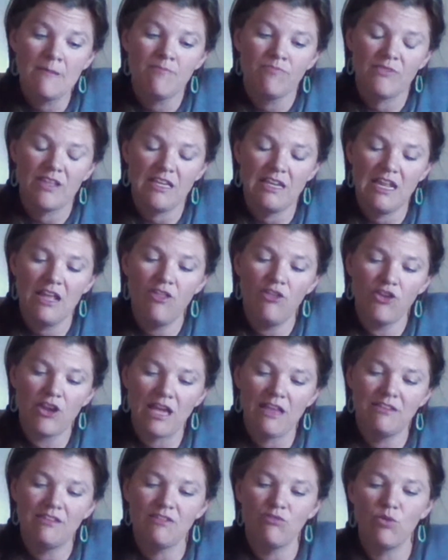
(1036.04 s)
In either
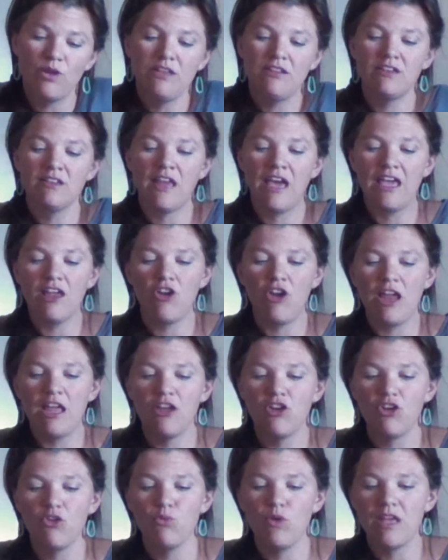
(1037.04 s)
case, if we deny our
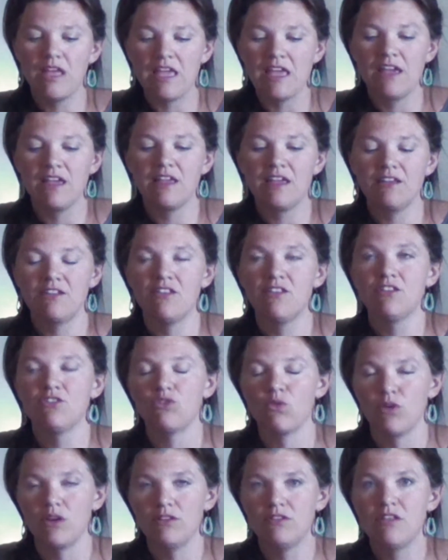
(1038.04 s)
anger, we can't get to the
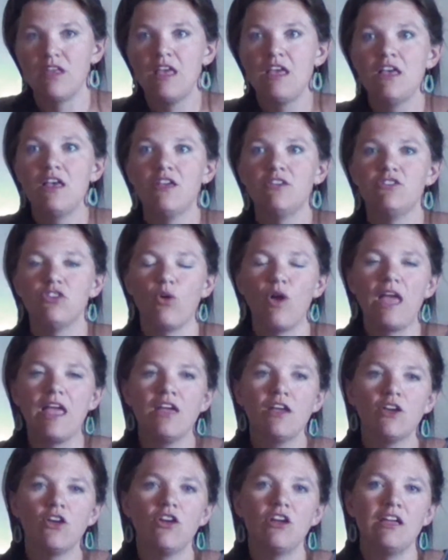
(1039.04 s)
source. So
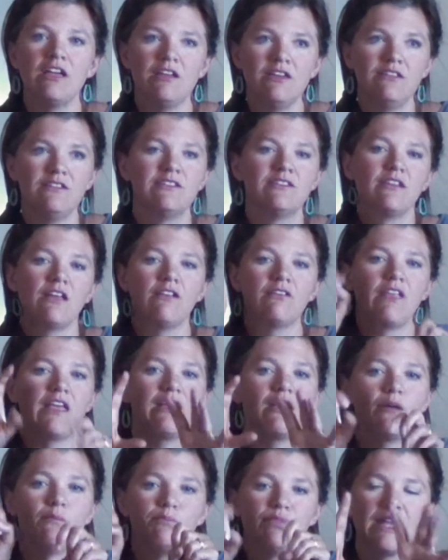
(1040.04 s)
anger is like
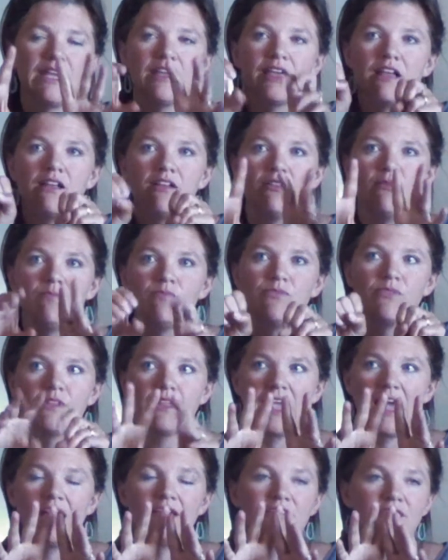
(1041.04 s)
a blinking
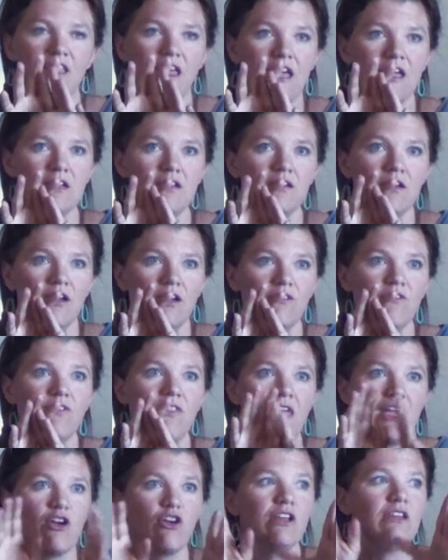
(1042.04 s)
gaslight of
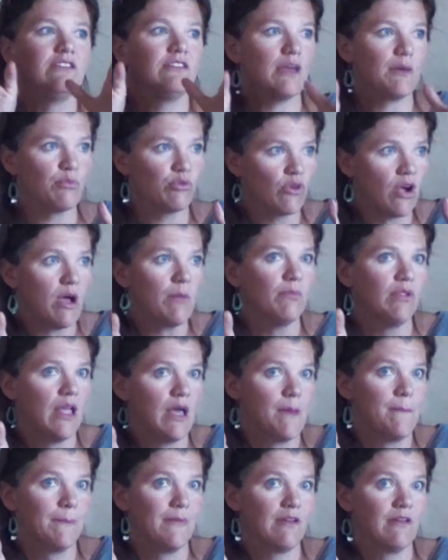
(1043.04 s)
there is a
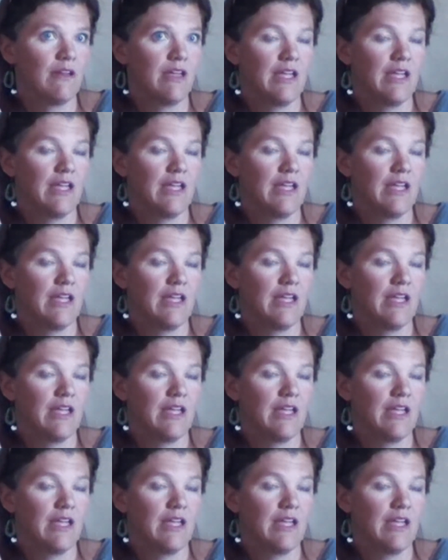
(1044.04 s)
problem.